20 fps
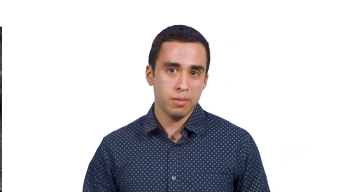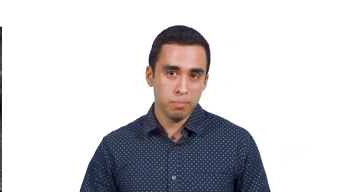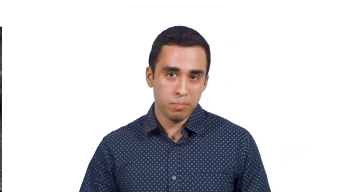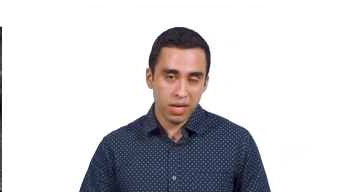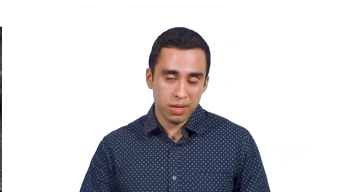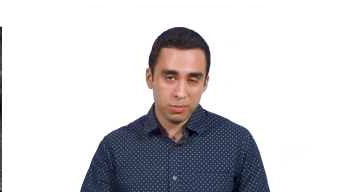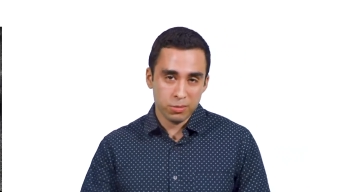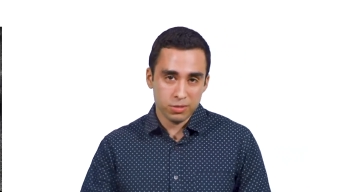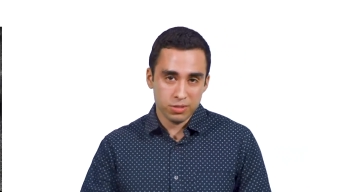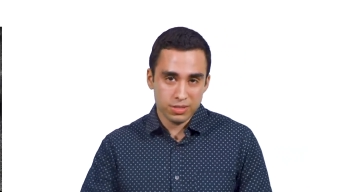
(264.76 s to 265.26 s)

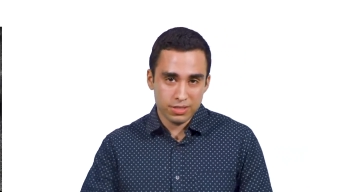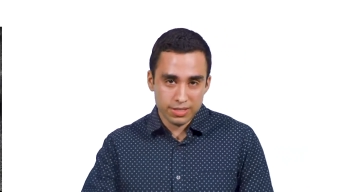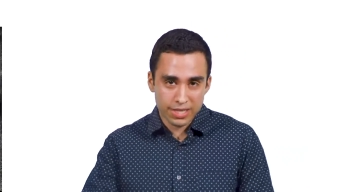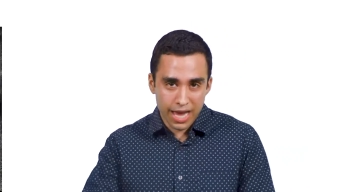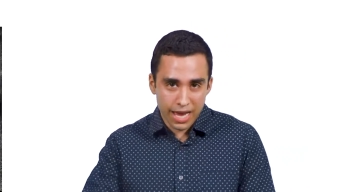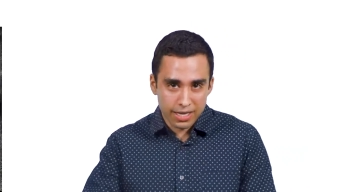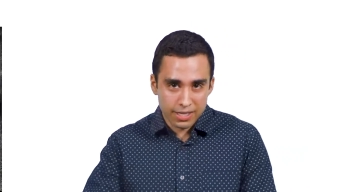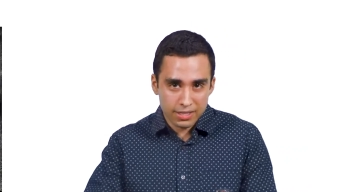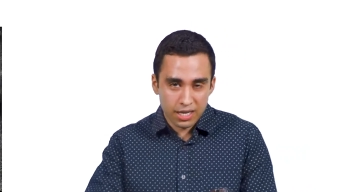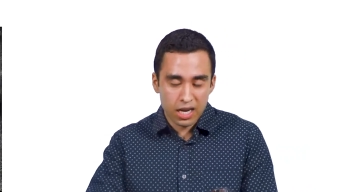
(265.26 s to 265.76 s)
papers
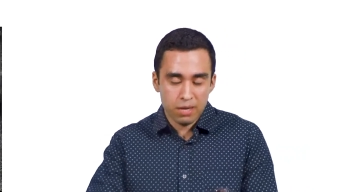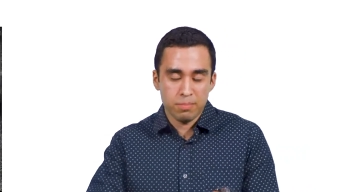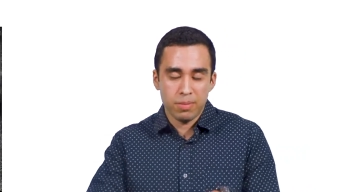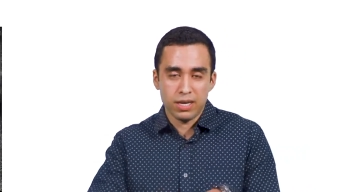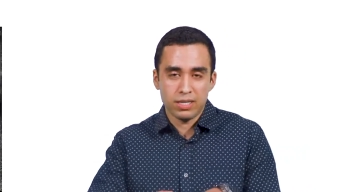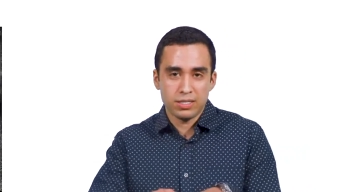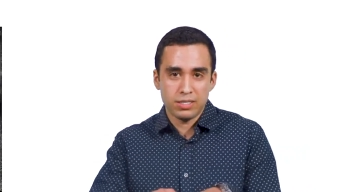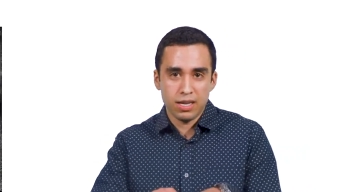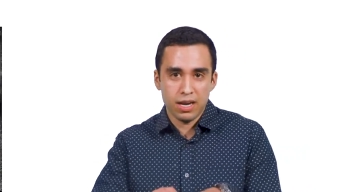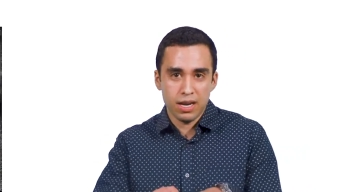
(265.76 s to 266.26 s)
stacked side
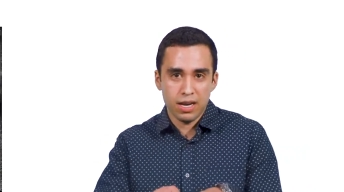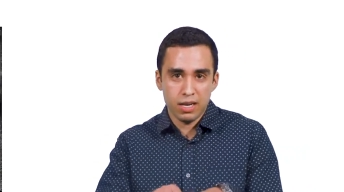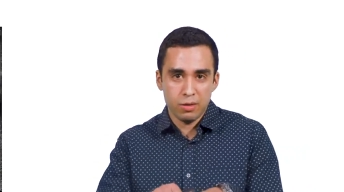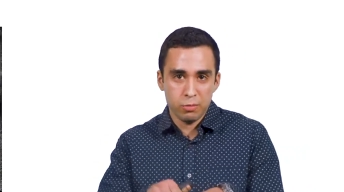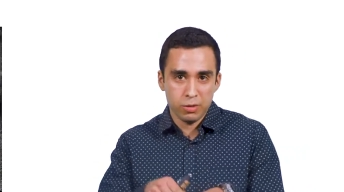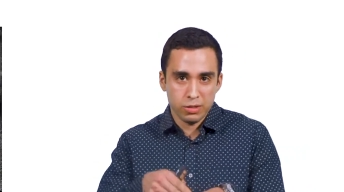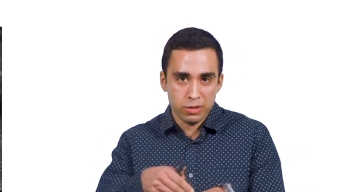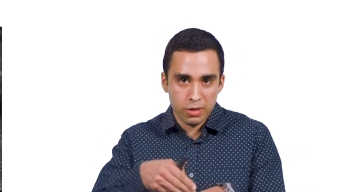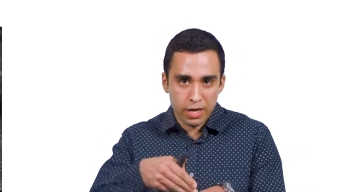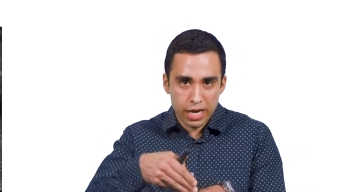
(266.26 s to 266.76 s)
by side
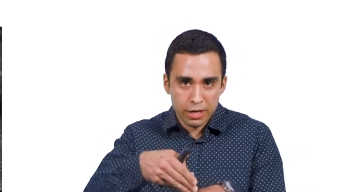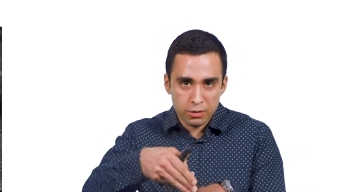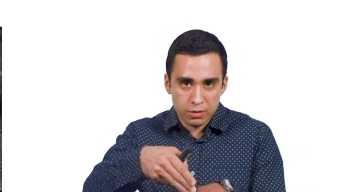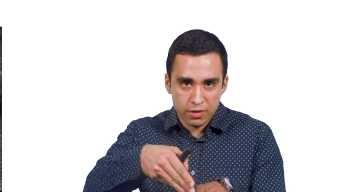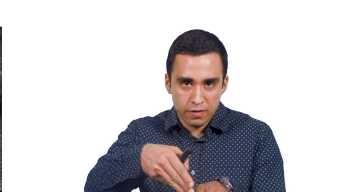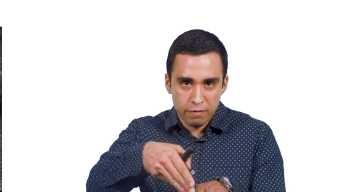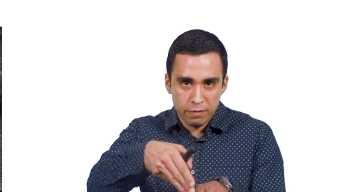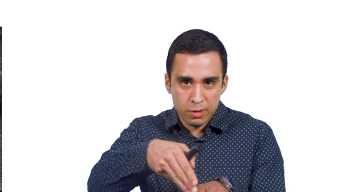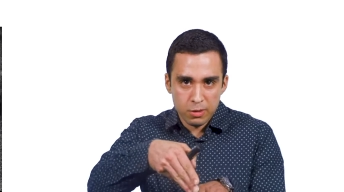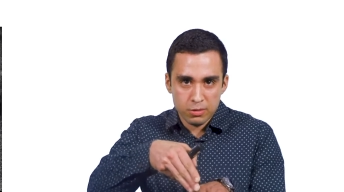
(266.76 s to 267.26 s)
with their
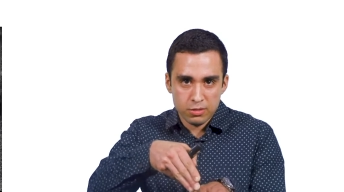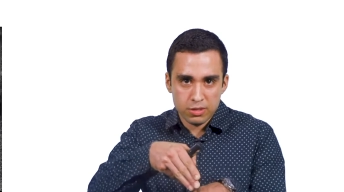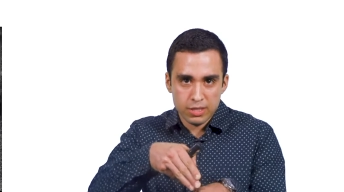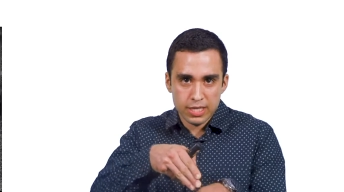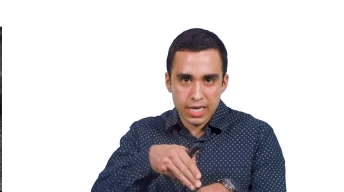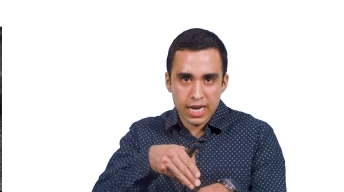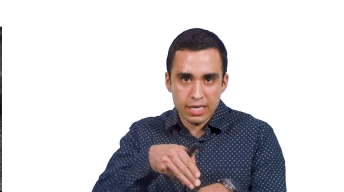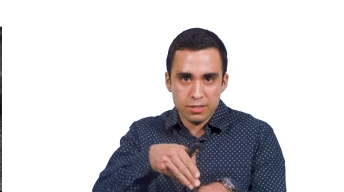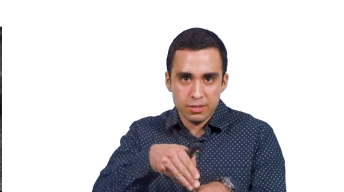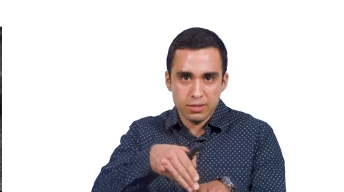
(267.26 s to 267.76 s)
edges fused
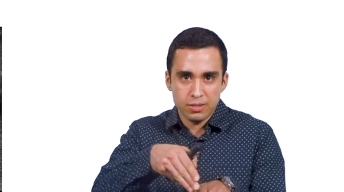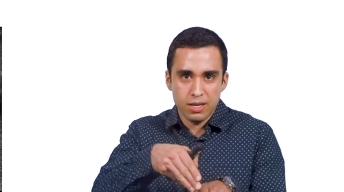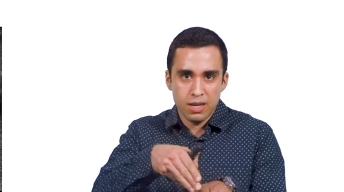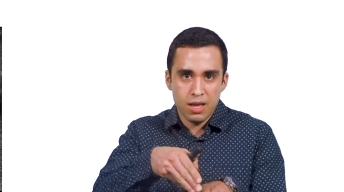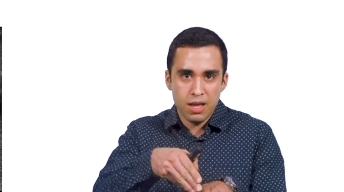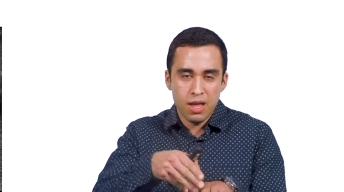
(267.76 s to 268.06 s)
together,